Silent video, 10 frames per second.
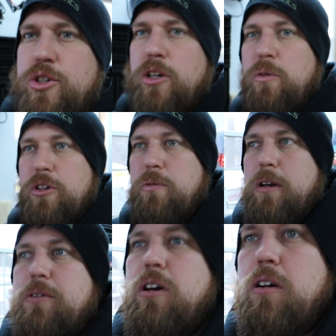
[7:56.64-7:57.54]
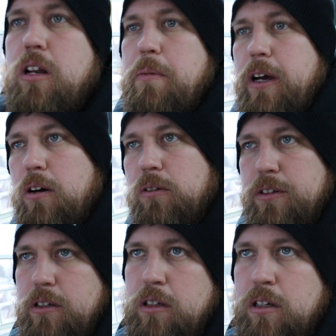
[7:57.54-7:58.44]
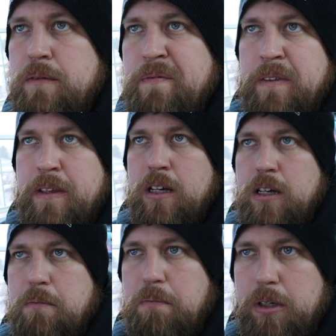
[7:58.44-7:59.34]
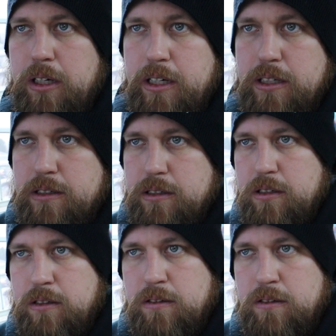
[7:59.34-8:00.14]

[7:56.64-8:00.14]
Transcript: I'll show you which one I'm talking about. But...